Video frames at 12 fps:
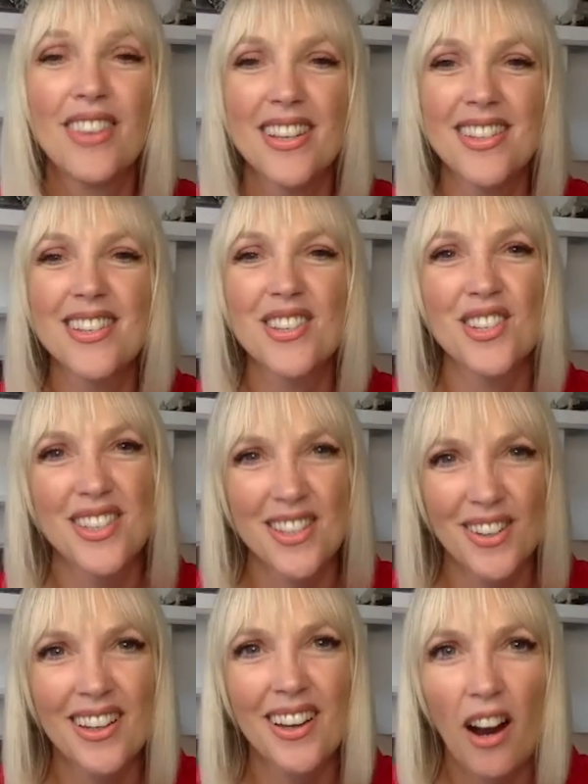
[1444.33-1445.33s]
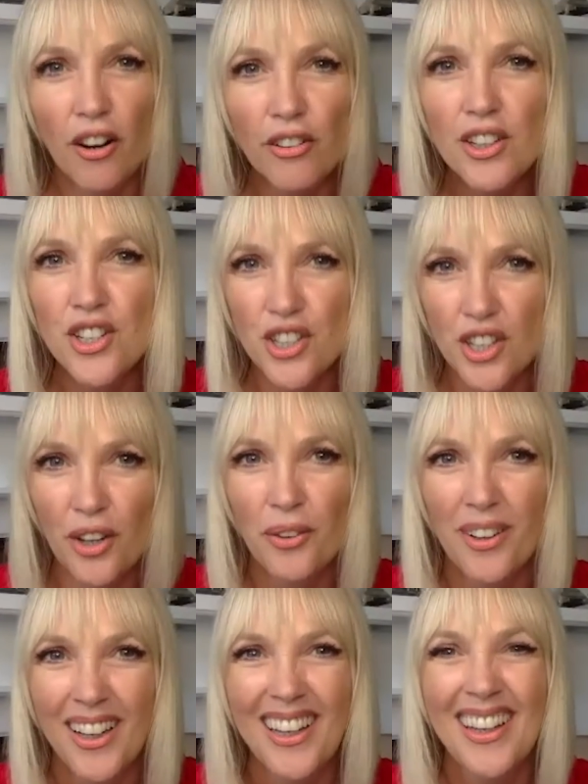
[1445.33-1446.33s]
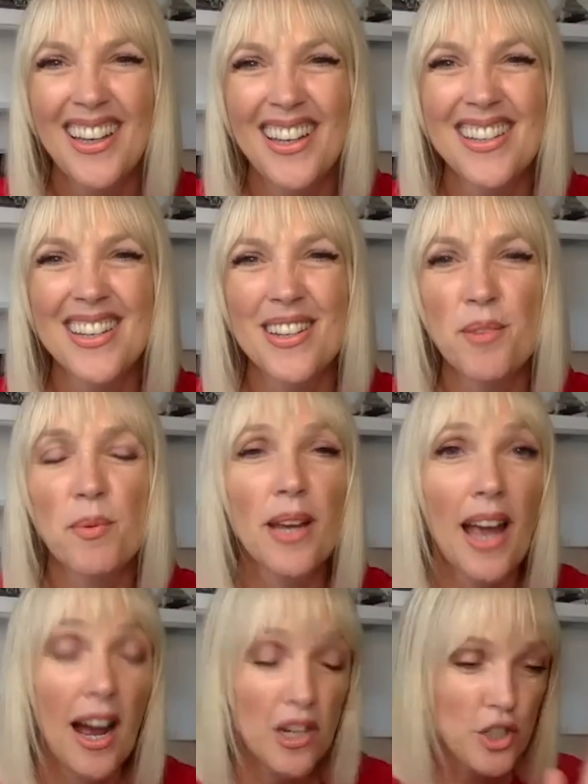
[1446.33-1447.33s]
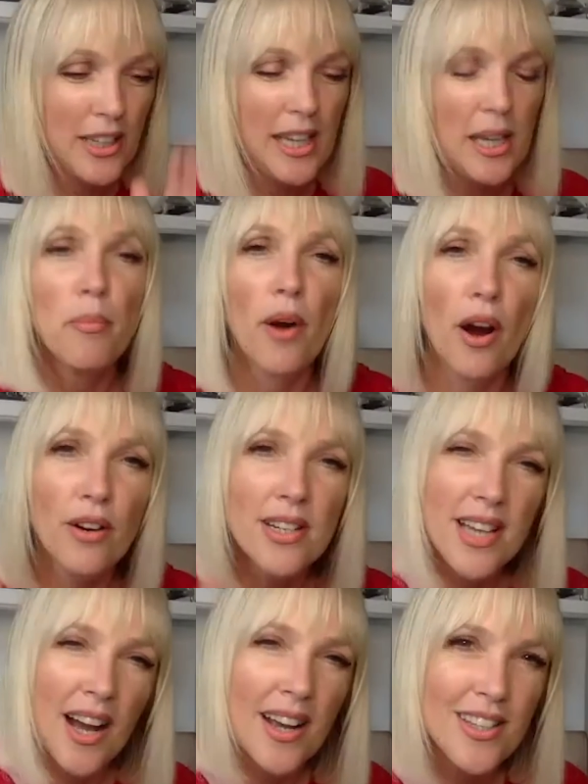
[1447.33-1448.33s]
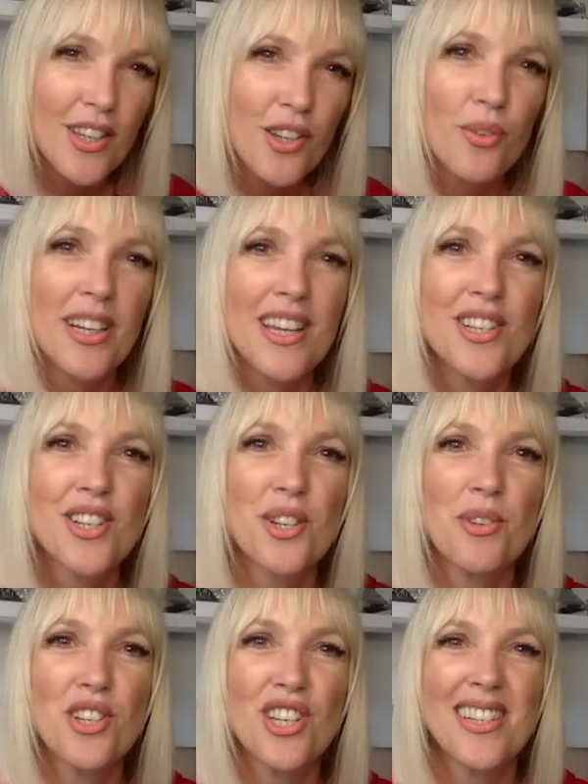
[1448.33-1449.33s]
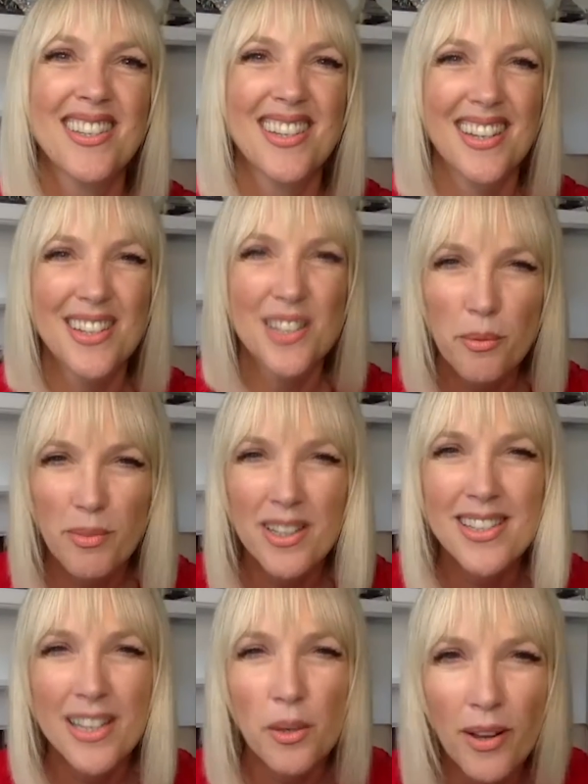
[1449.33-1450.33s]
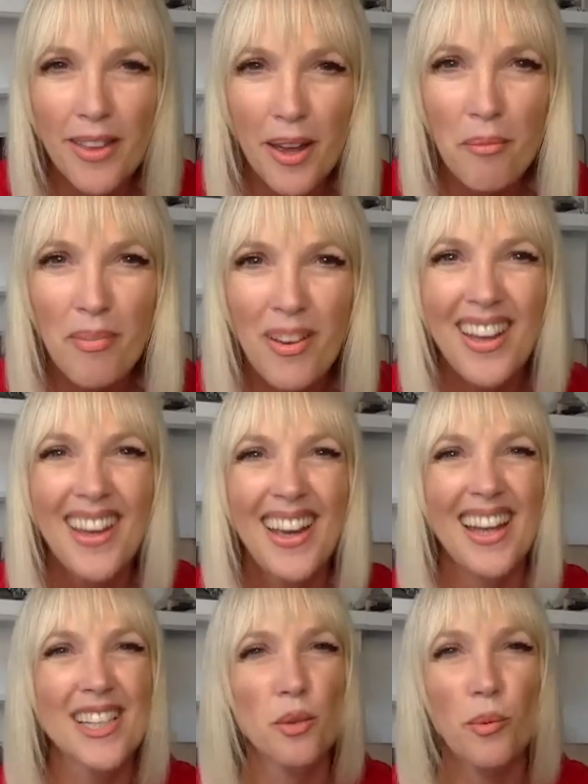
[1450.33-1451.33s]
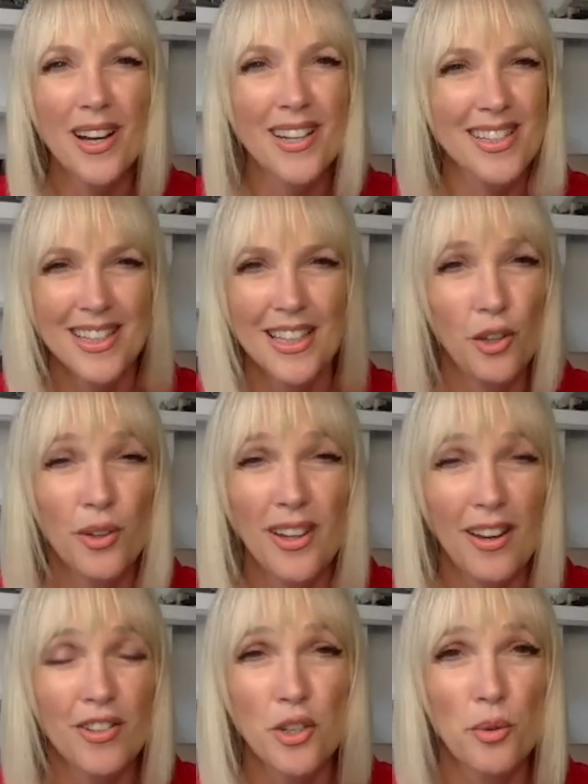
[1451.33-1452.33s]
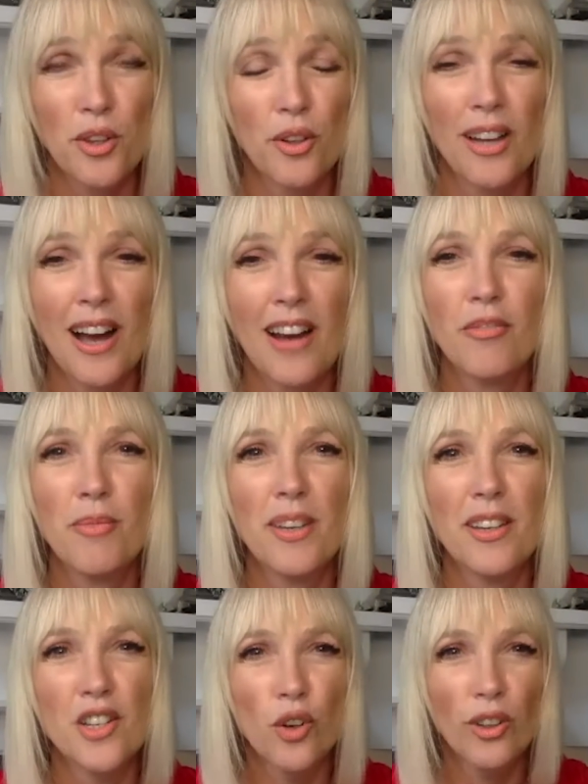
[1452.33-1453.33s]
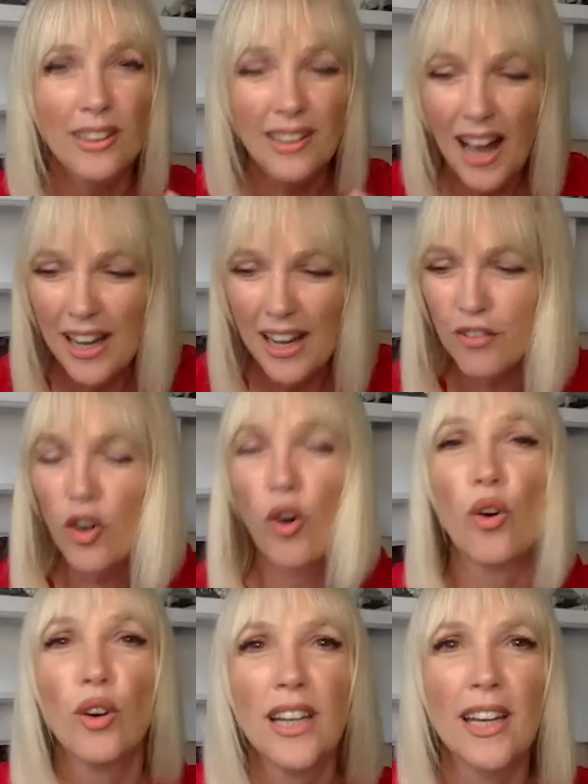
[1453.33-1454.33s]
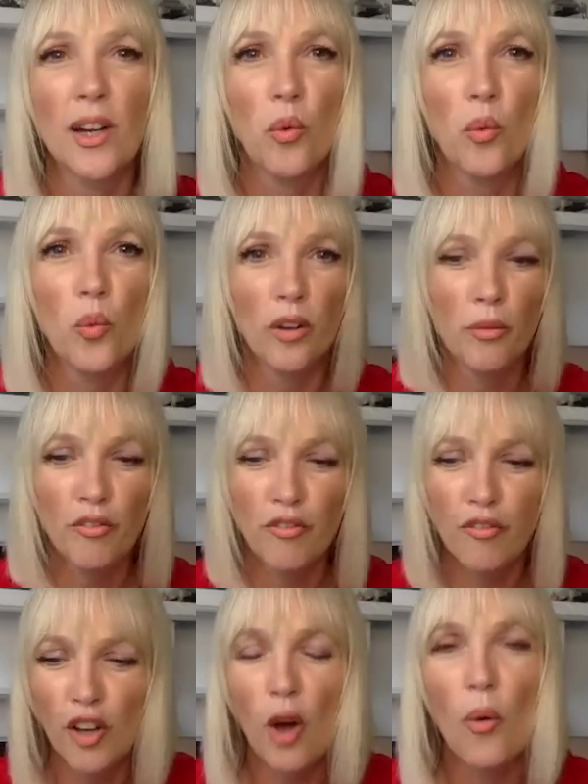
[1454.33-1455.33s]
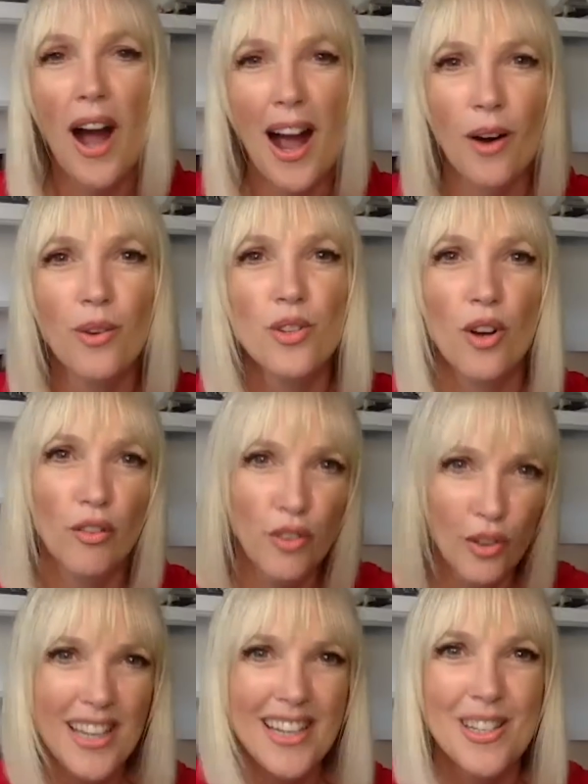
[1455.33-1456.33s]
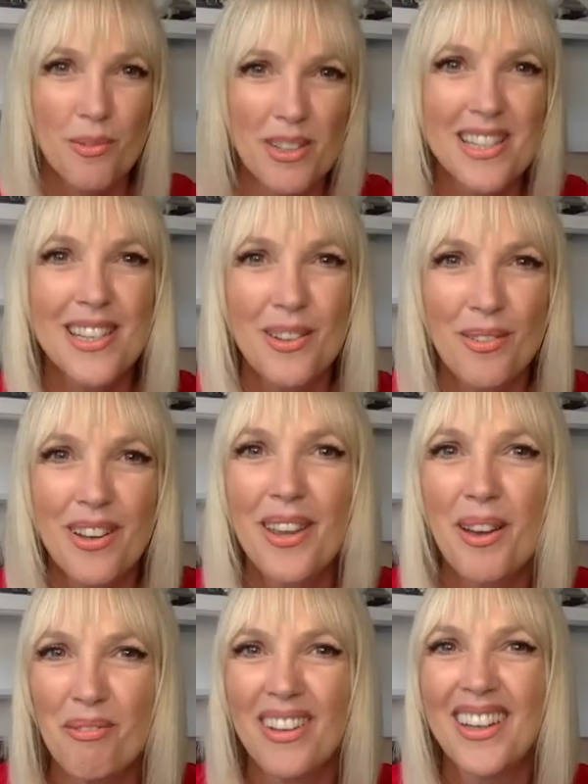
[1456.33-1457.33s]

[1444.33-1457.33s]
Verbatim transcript: This is just to encourage you to as yeah. you keep prioritizing your relationship with Jesus and intimacy with him, it's the wisest thing you can ever do with your life because your life calling will flow out of your intimacy with him.